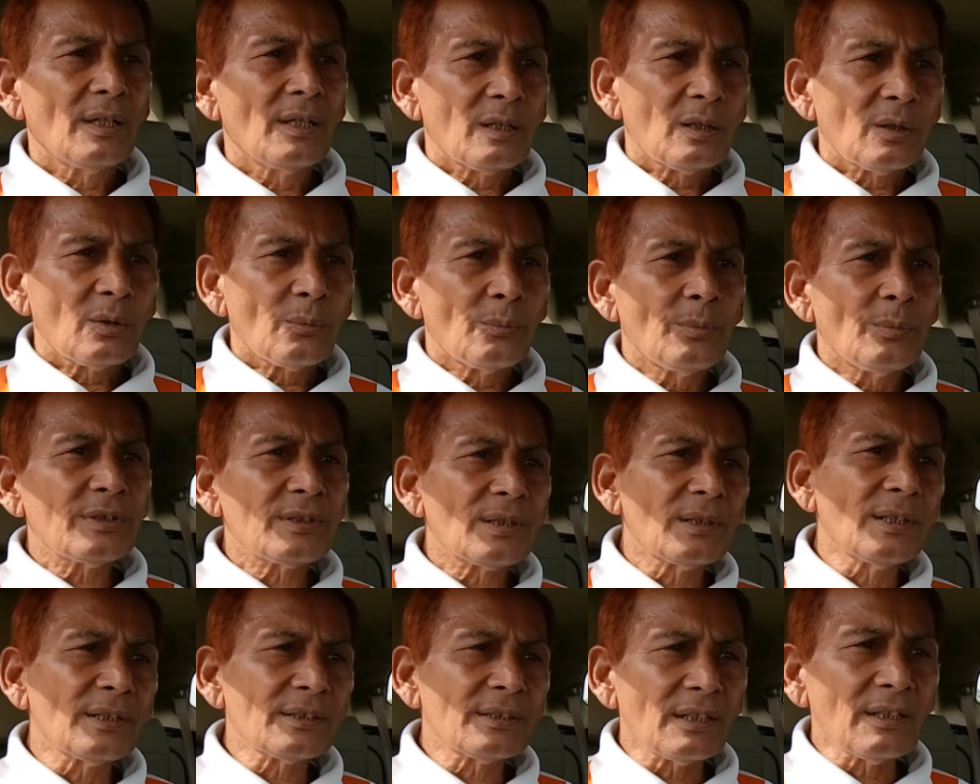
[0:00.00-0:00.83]
With
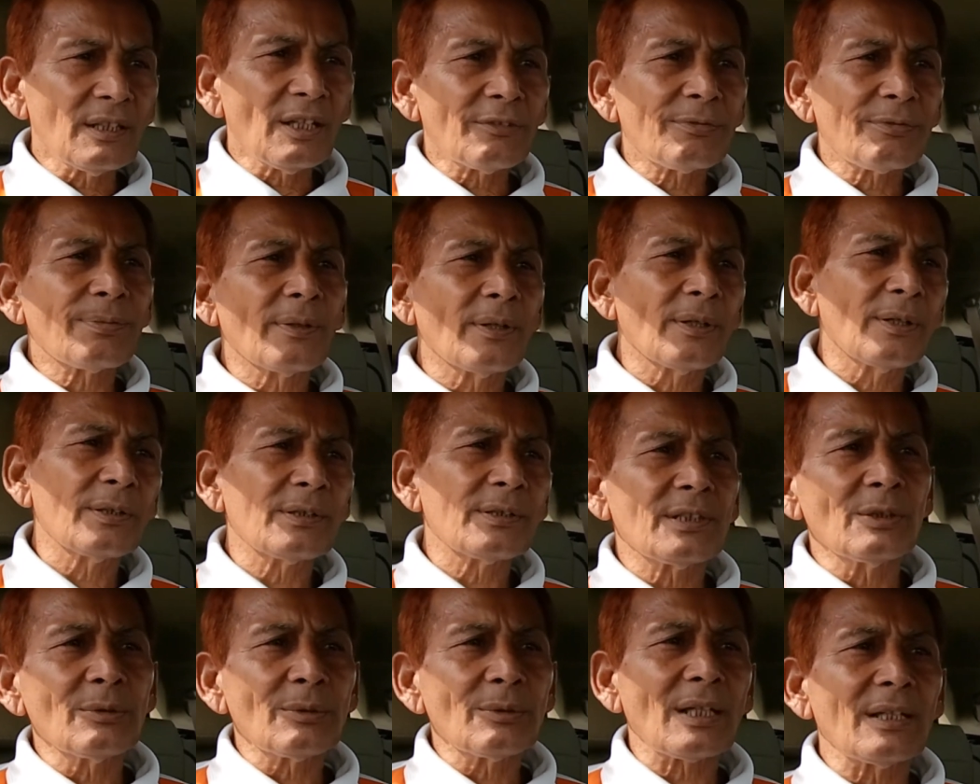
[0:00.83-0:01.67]
little effort, you
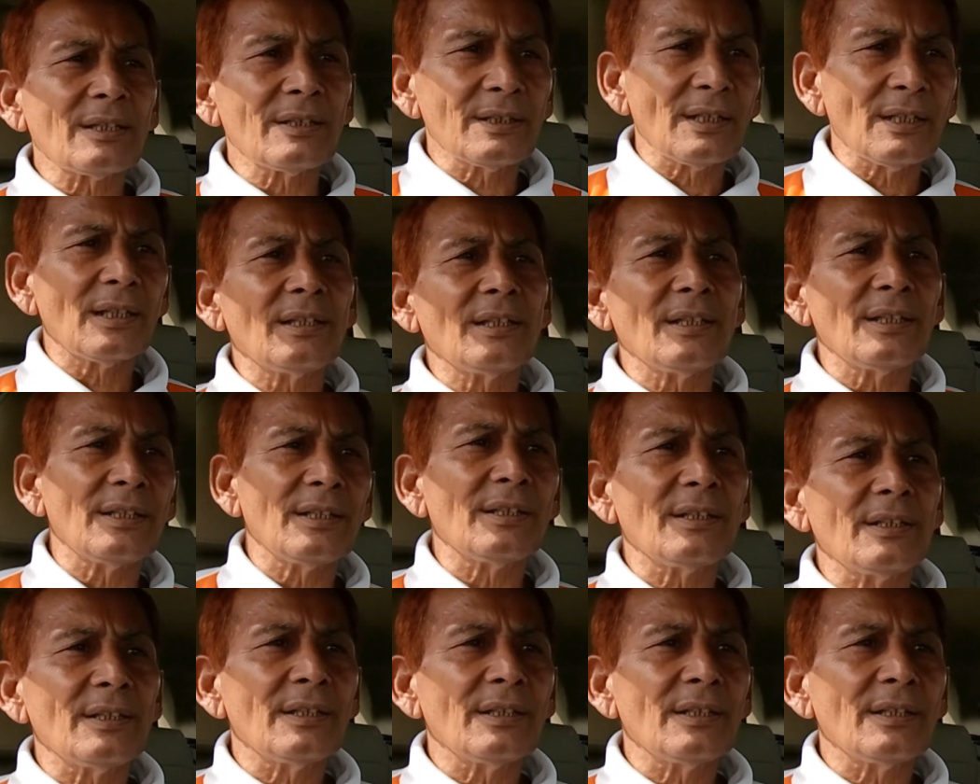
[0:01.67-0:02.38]
can really